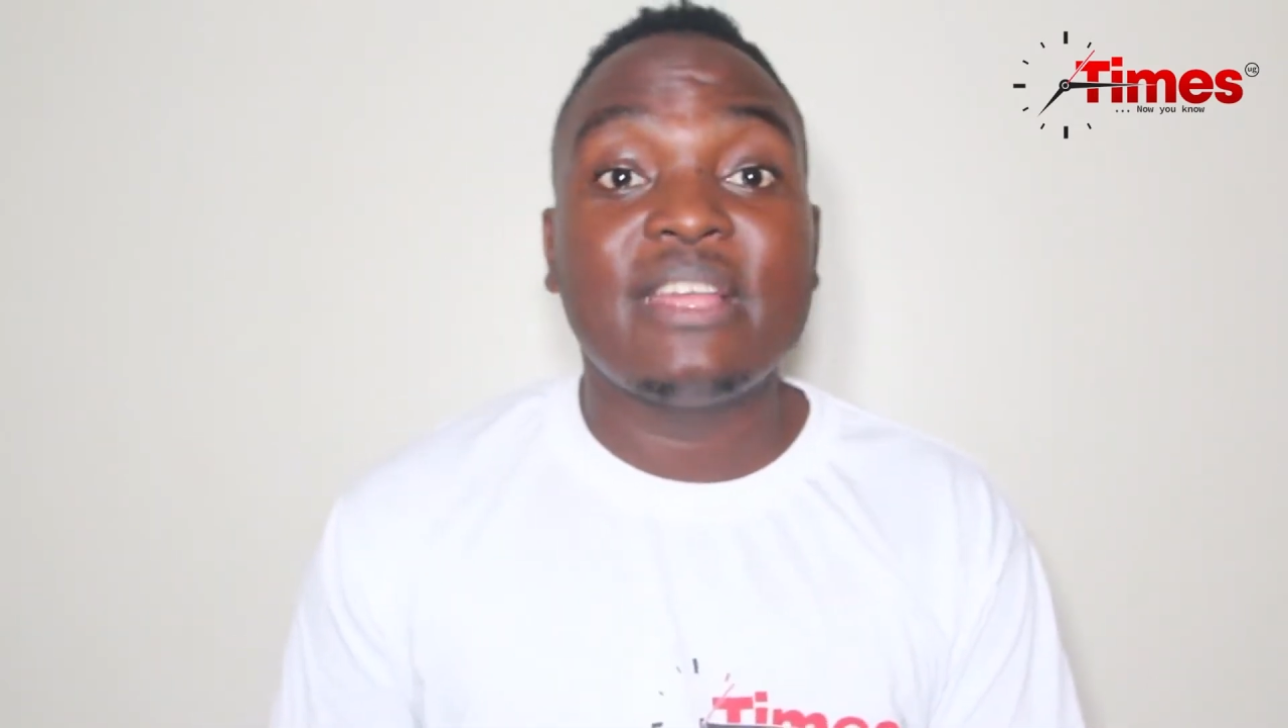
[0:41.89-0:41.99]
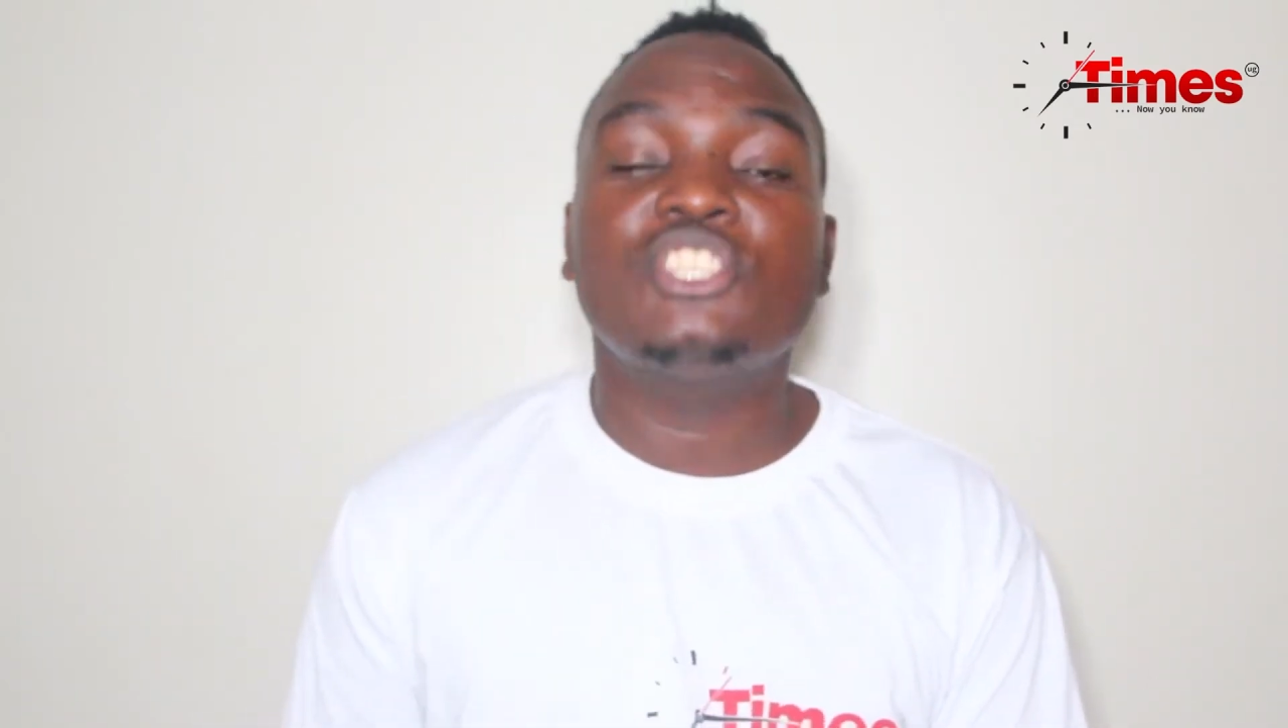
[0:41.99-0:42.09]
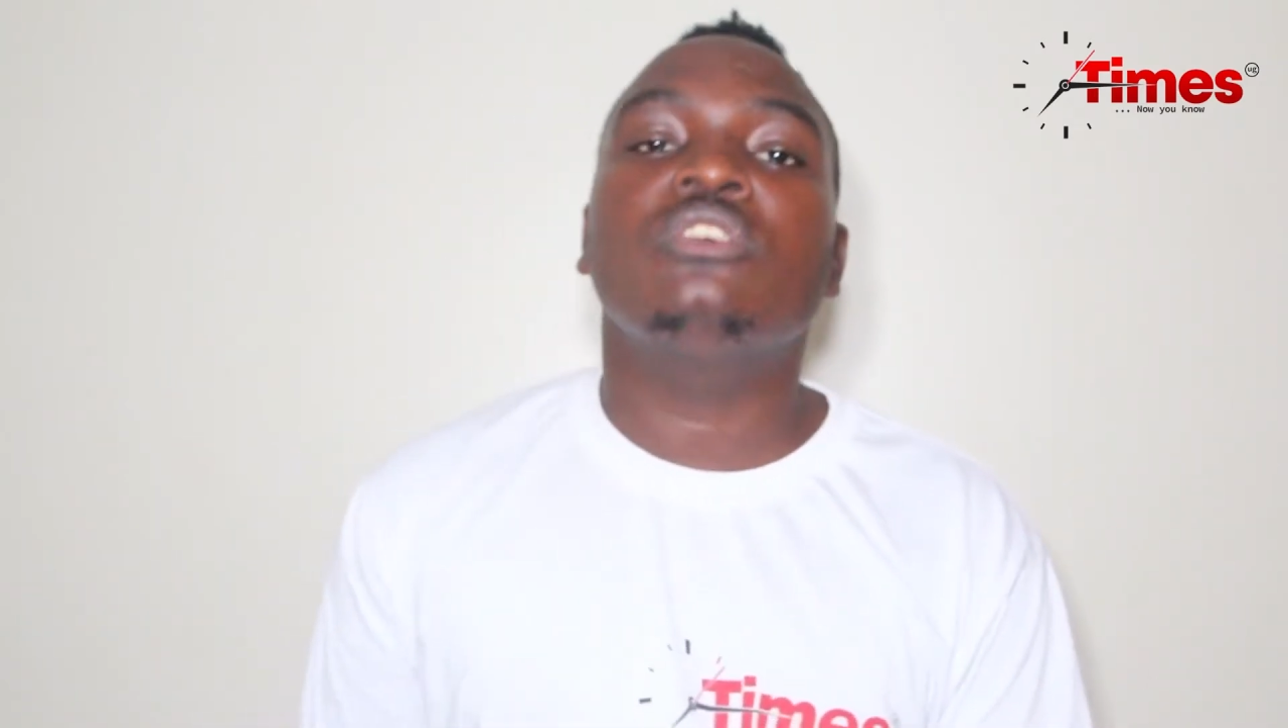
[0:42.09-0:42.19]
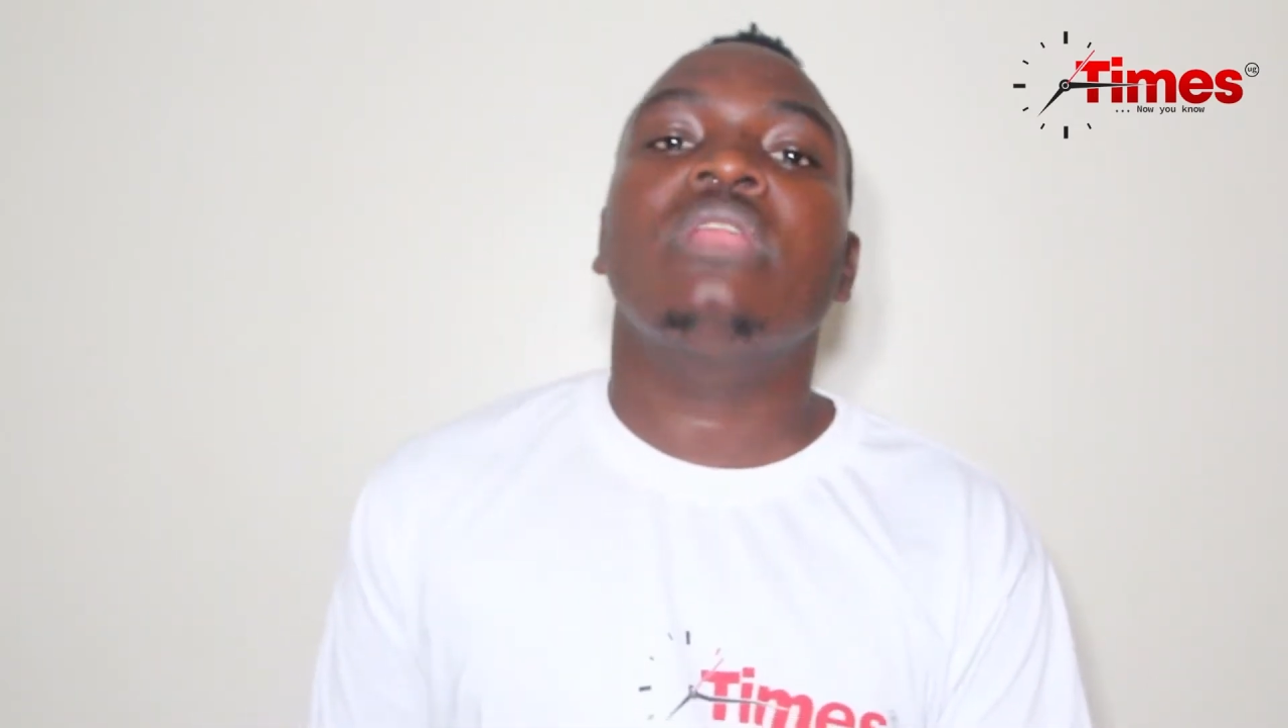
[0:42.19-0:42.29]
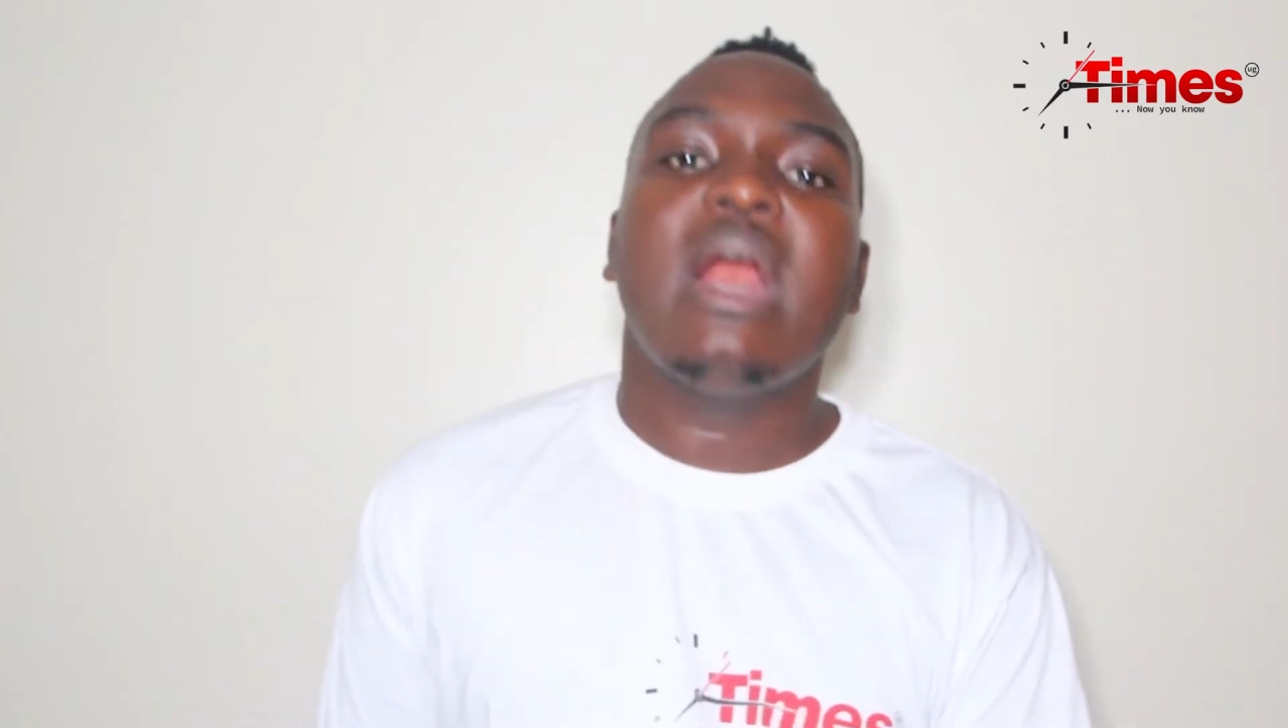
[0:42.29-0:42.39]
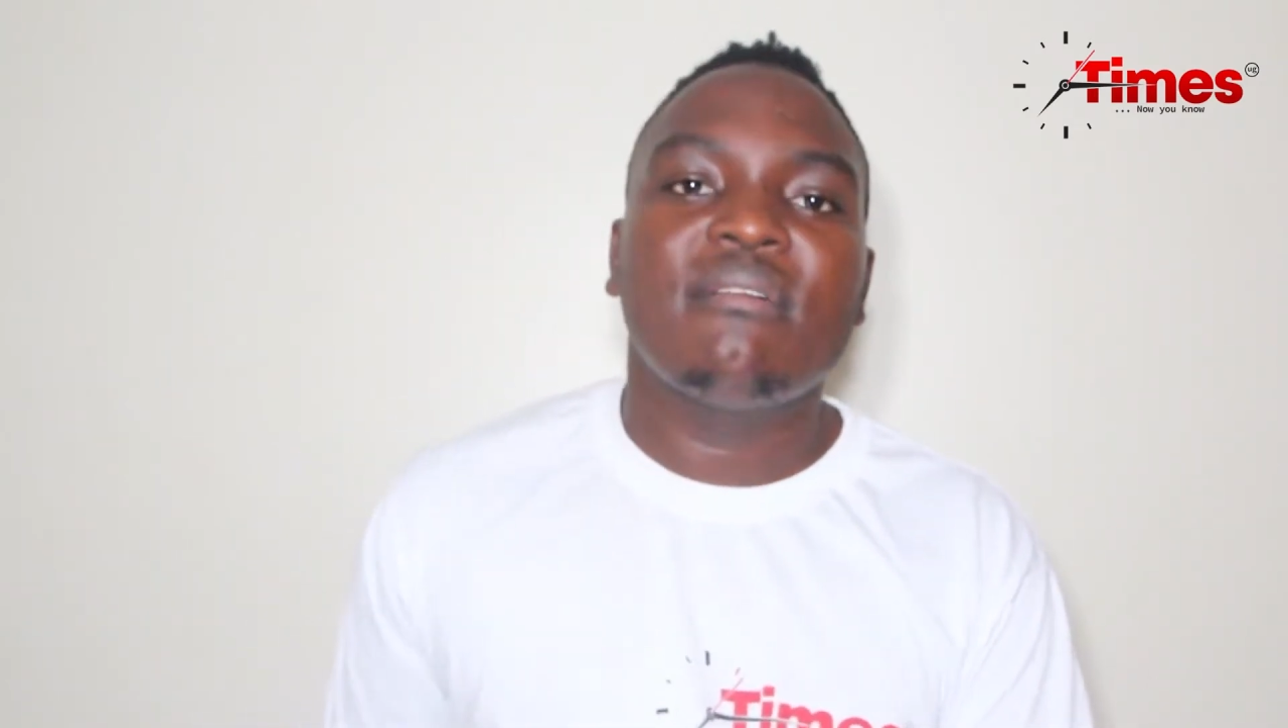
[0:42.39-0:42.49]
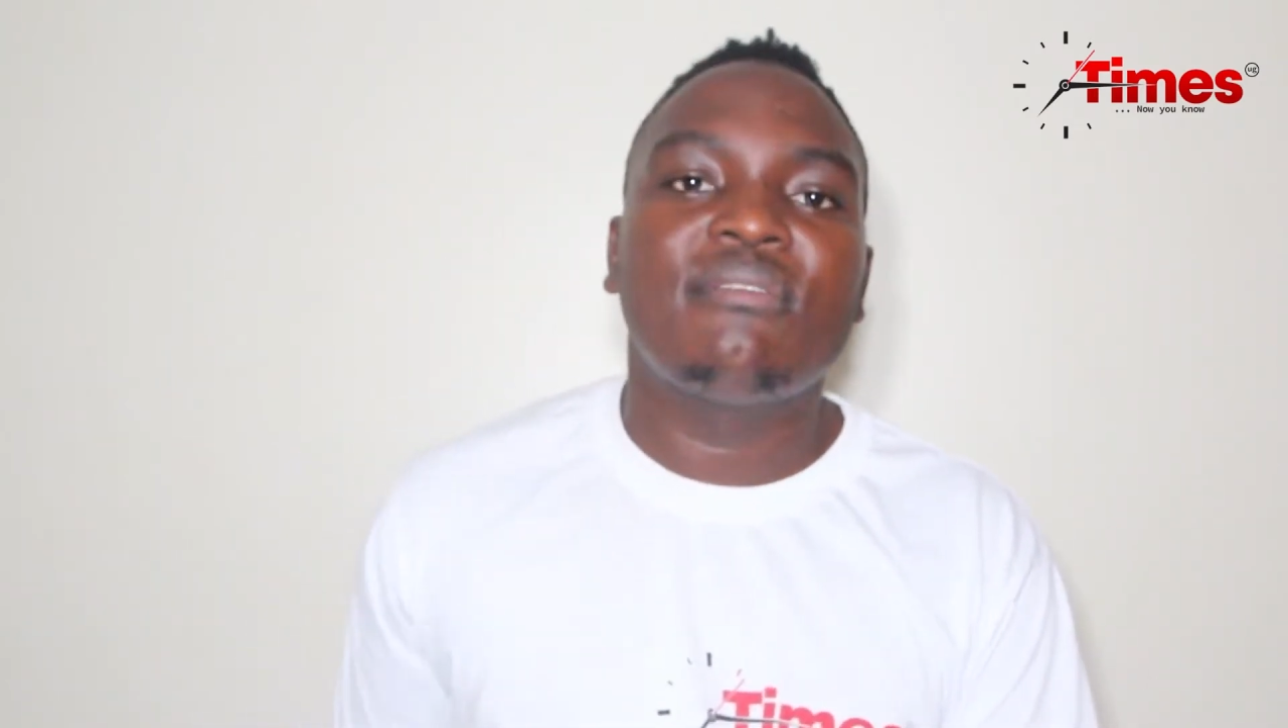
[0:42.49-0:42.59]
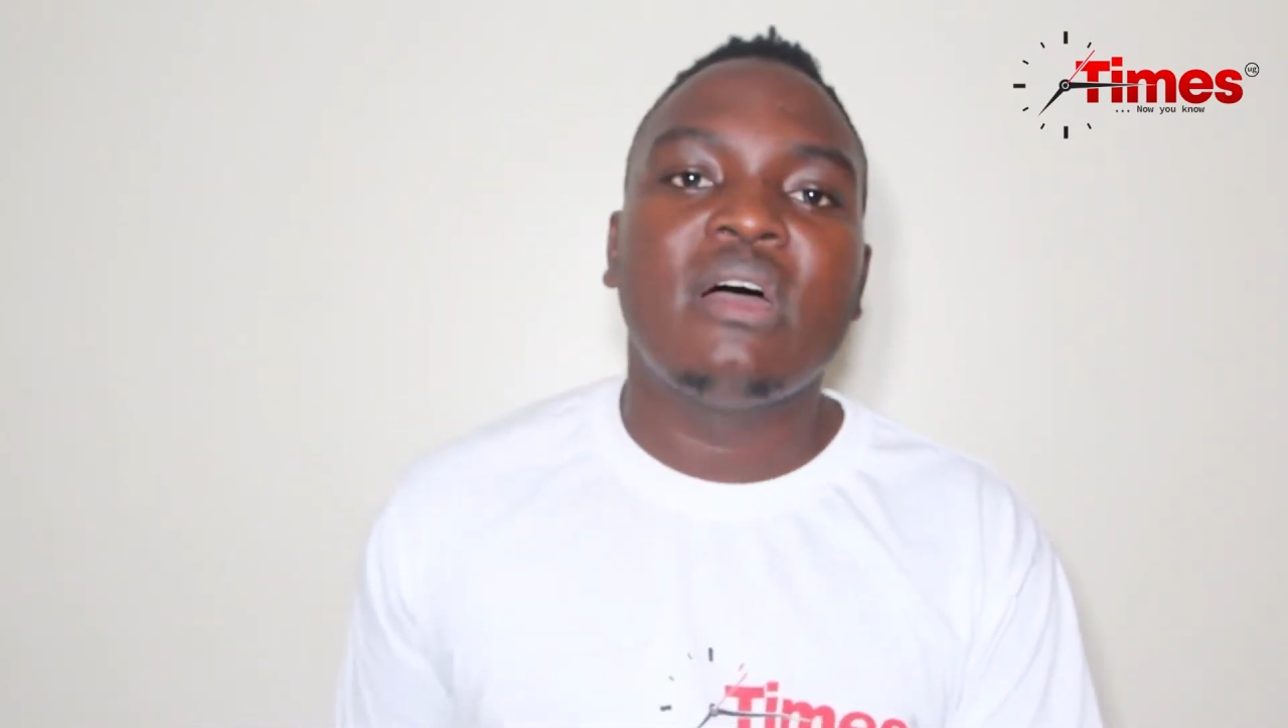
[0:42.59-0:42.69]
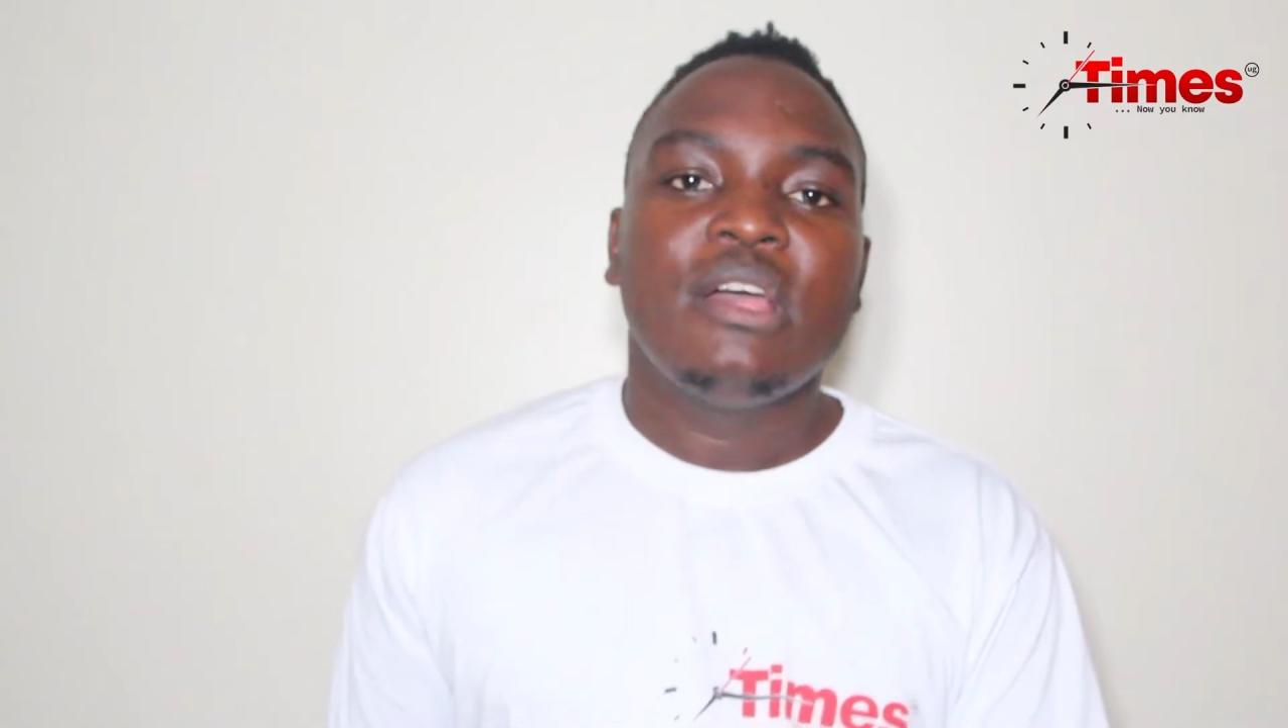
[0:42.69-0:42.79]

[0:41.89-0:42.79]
that you love,